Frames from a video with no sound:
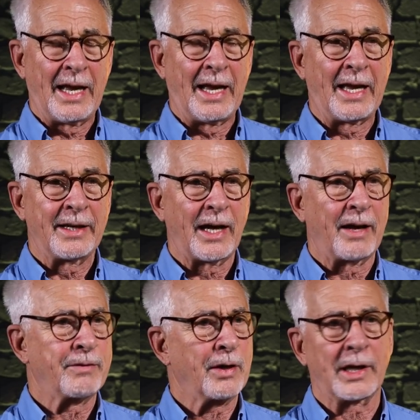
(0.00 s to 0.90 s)
And I
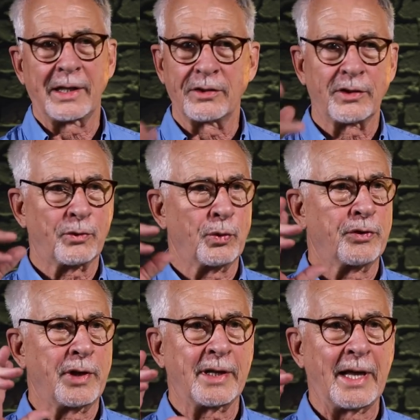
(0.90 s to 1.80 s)
felt like it just was like